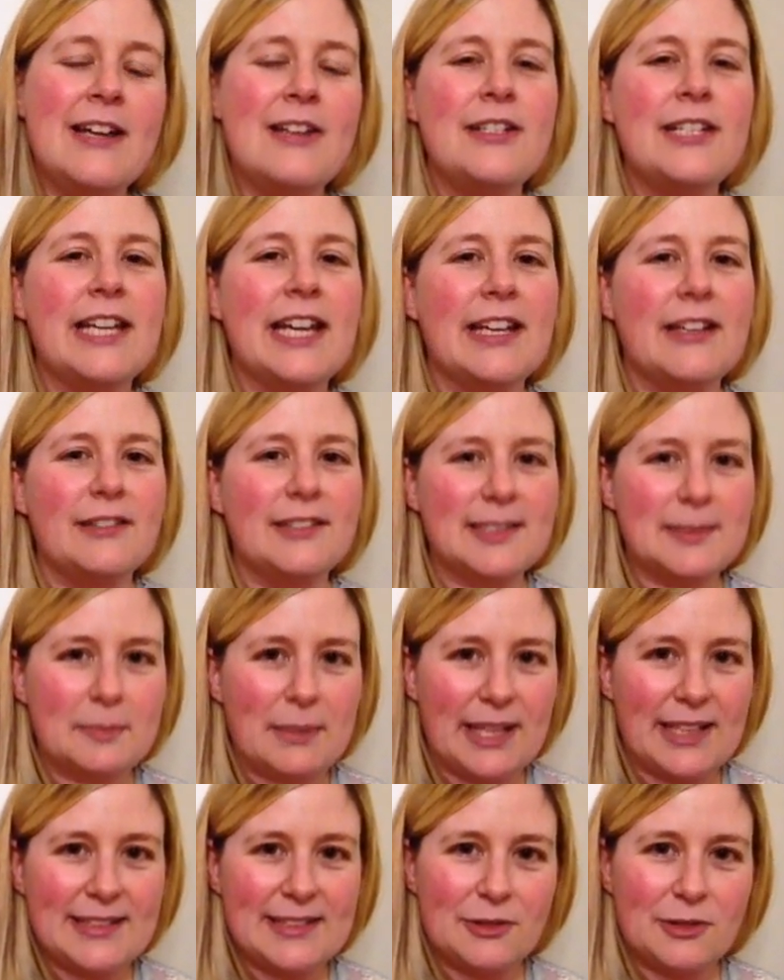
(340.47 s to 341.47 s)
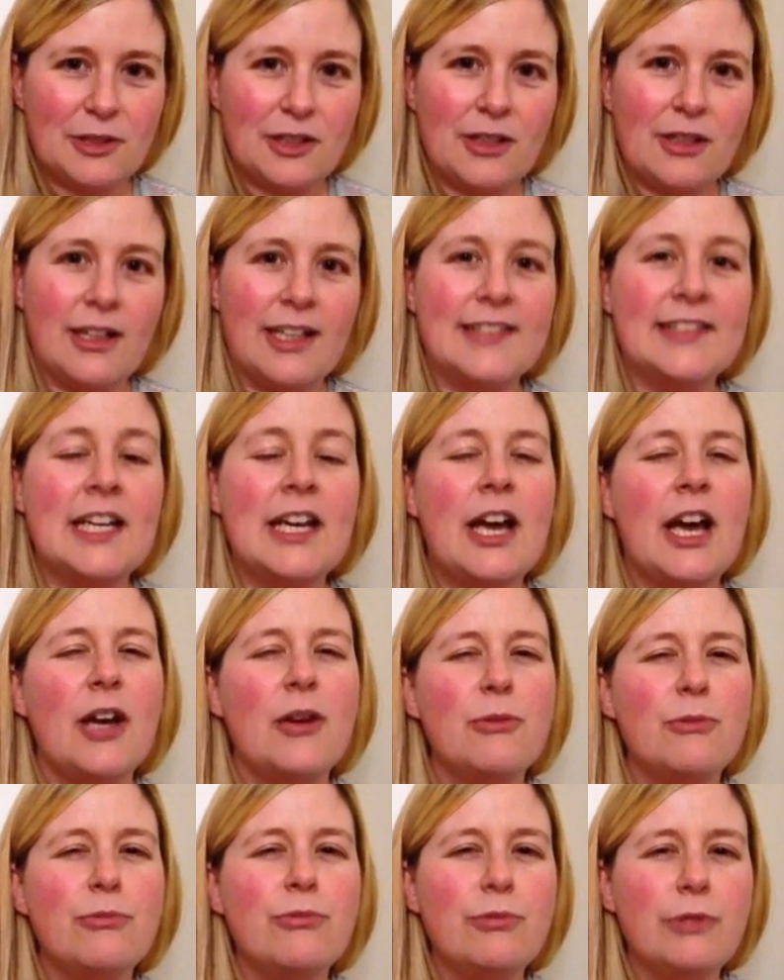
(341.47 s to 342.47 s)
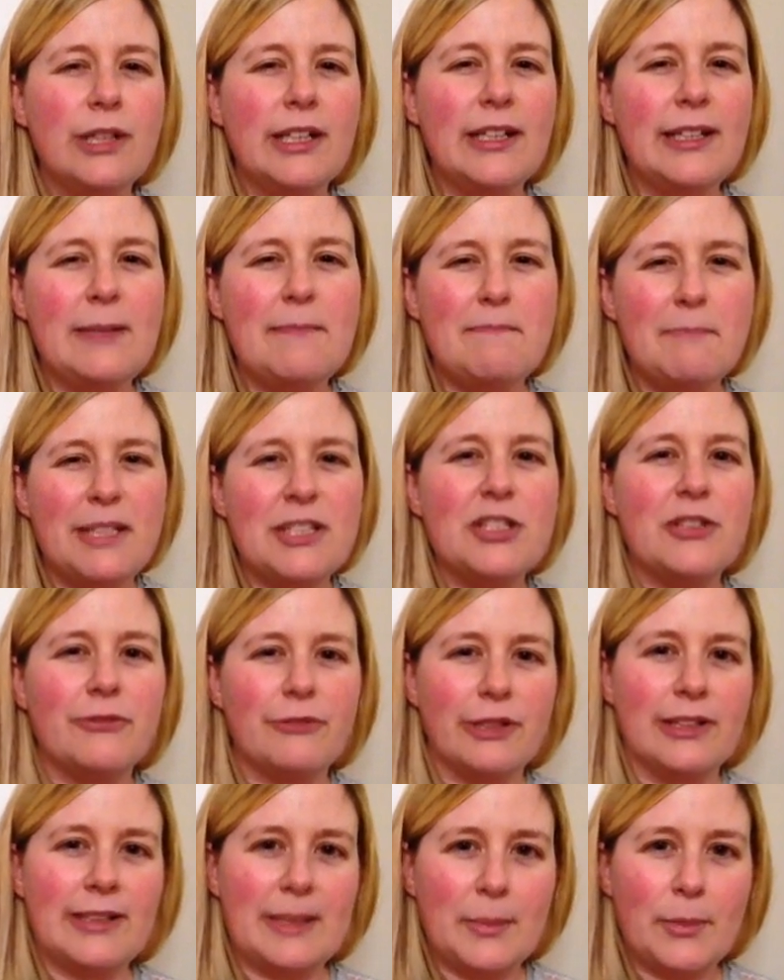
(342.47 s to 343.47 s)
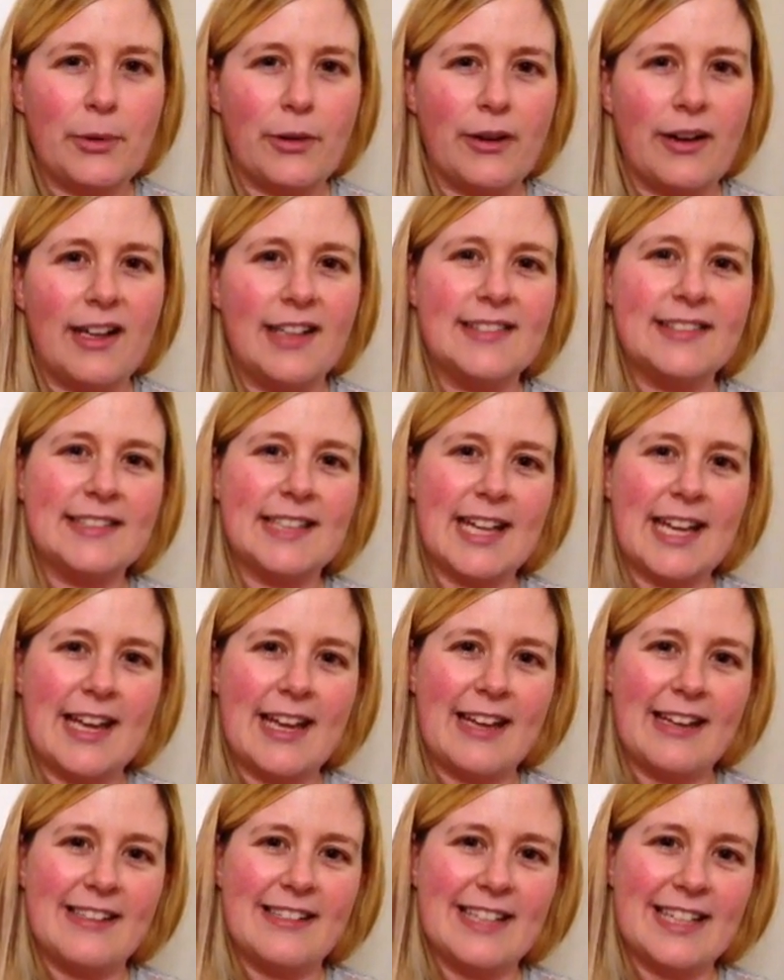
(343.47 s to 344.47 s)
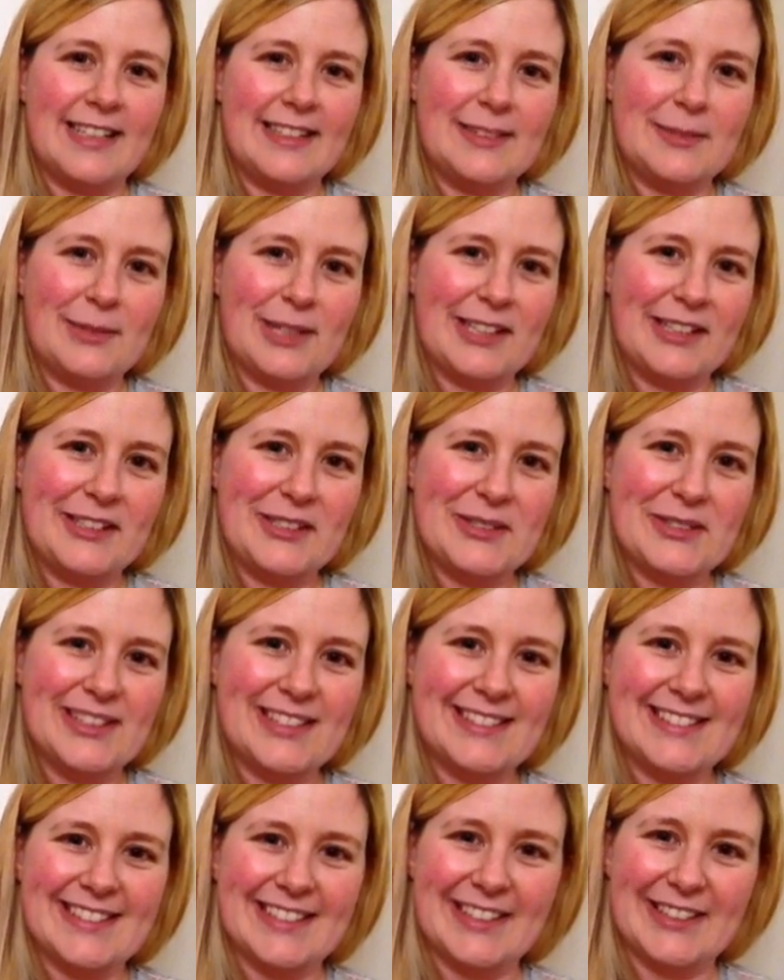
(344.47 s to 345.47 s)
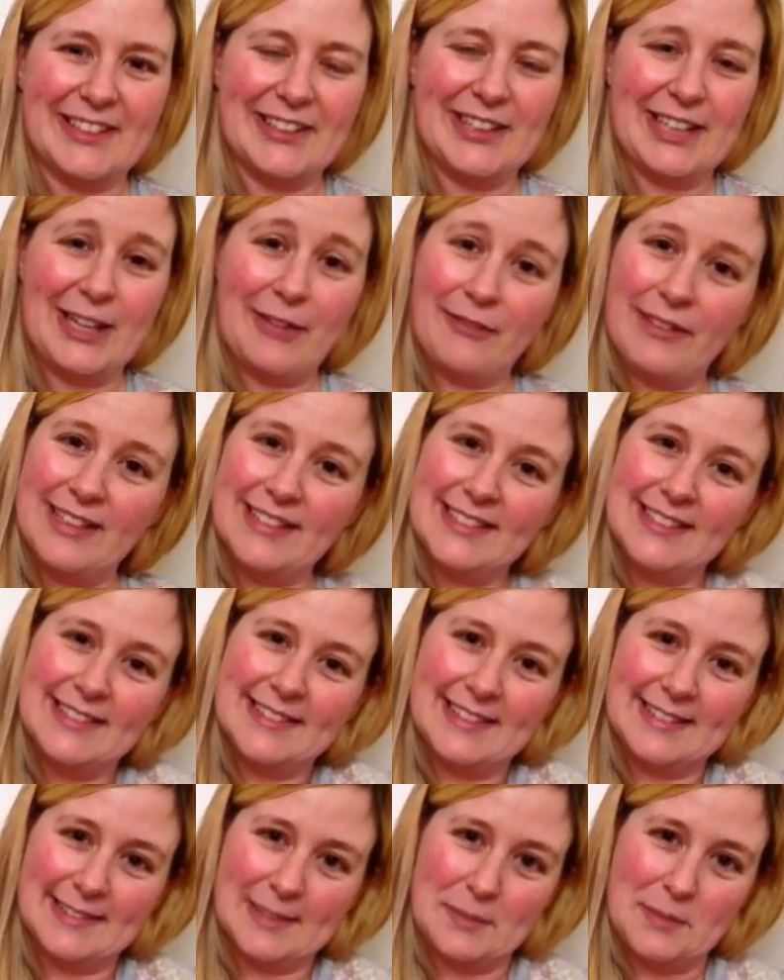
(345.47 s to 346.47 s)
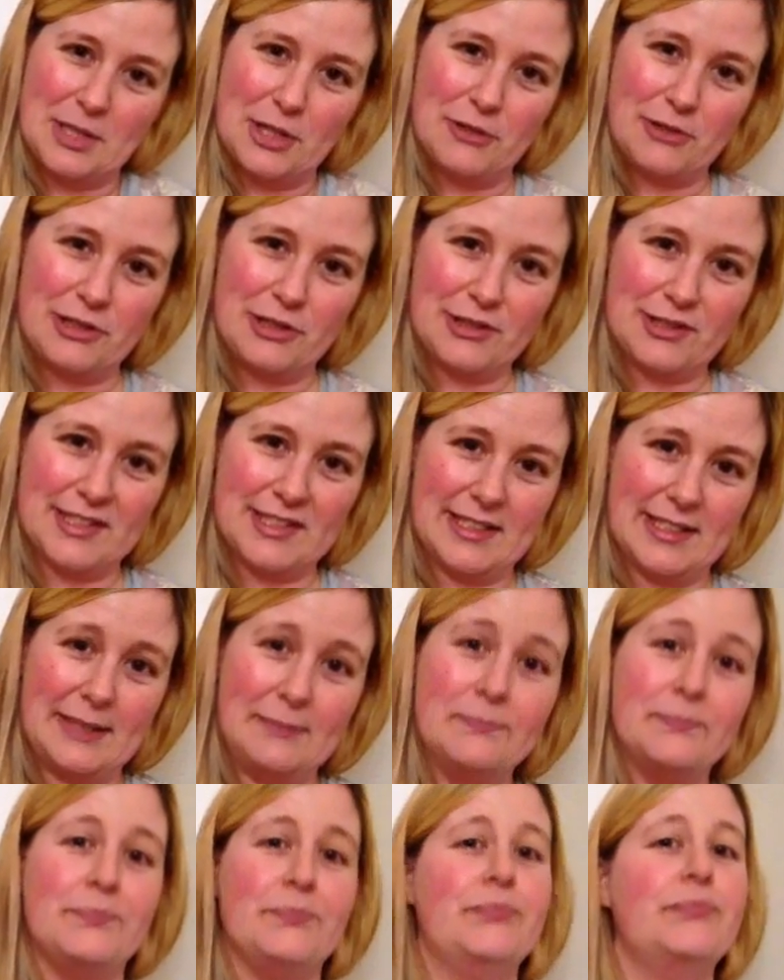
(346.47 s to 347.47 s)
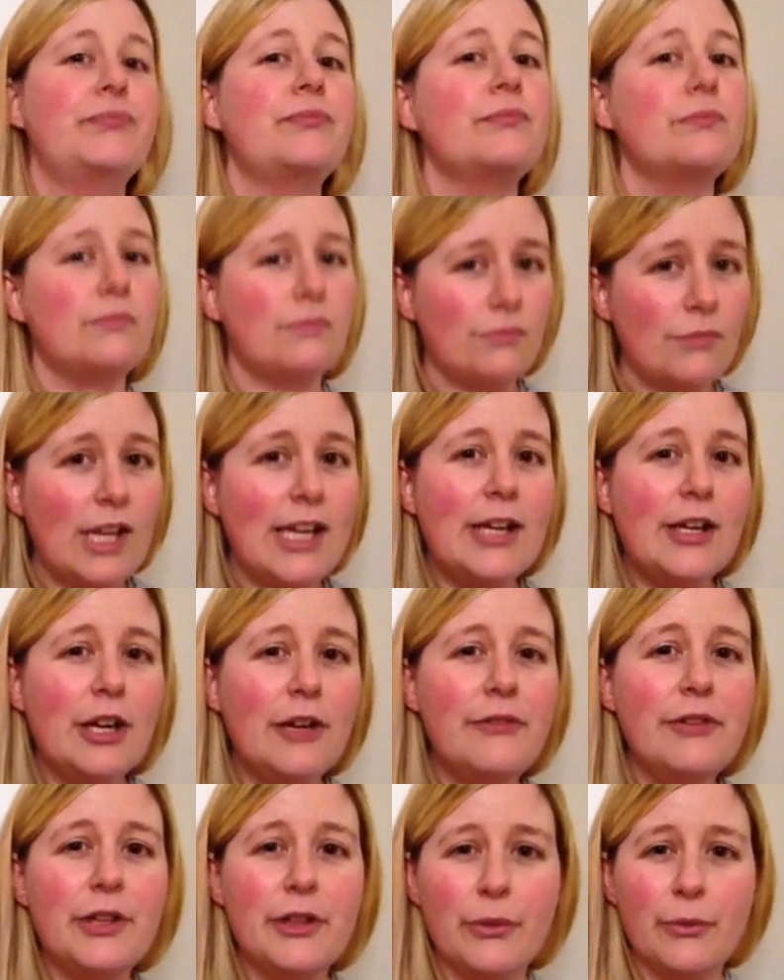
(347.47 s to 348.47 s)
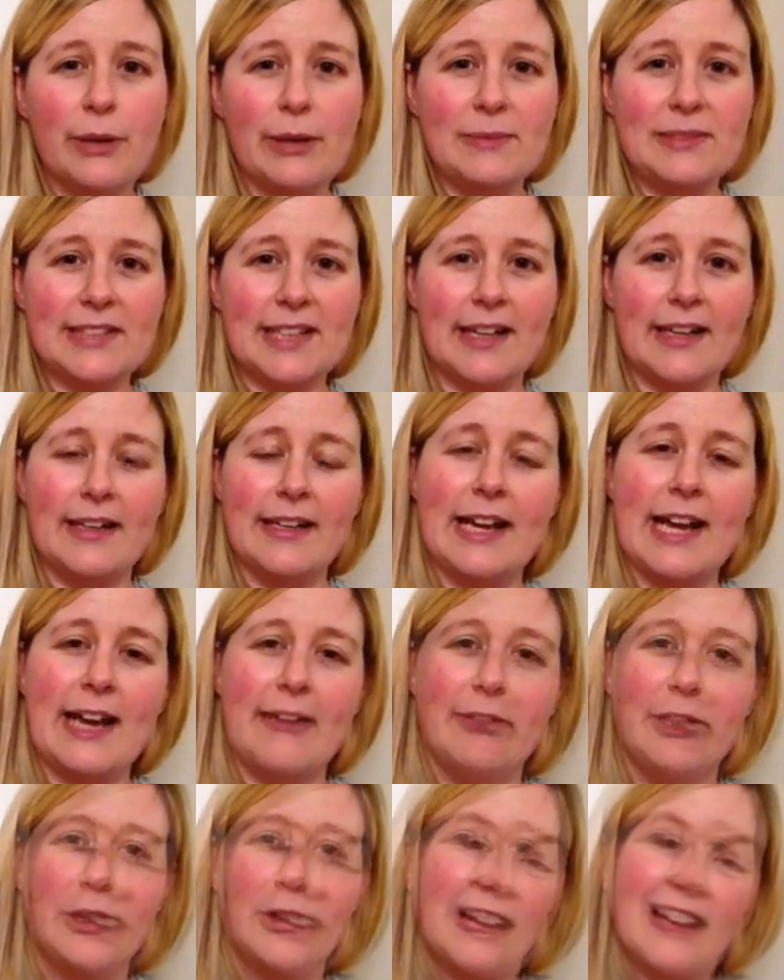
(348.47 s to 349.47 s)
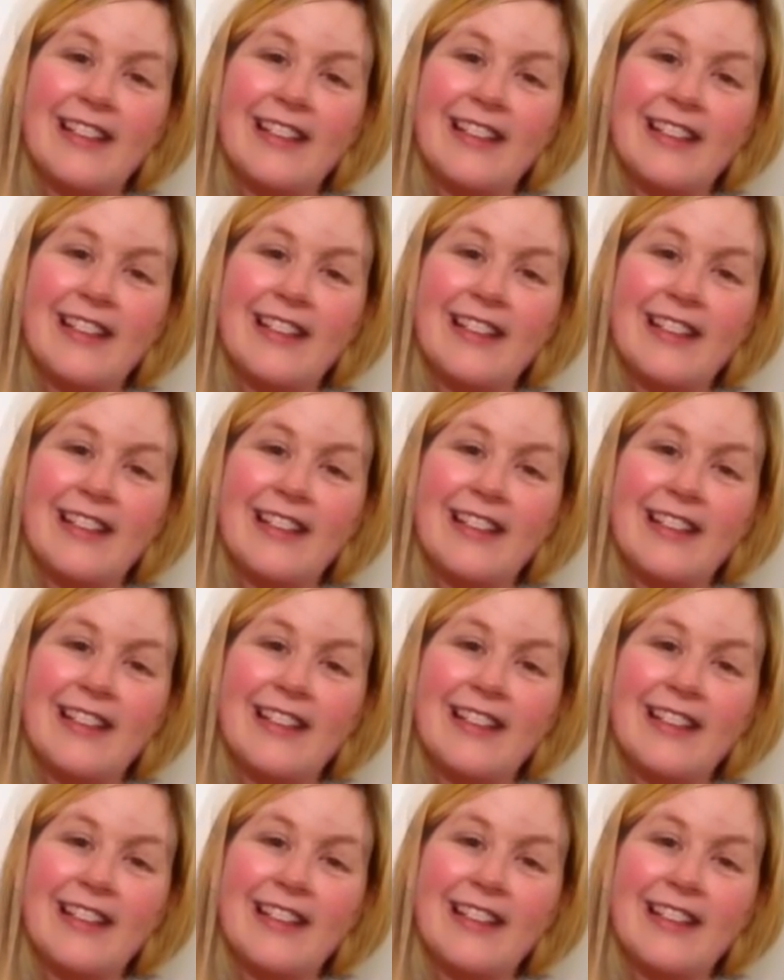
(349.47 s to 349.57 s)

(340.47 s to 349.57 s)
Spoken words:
to get your space organized at a really budget-friendly price and easy way to do it. So if that sounds like something you're interested in, head over to the website and have a look. Okay,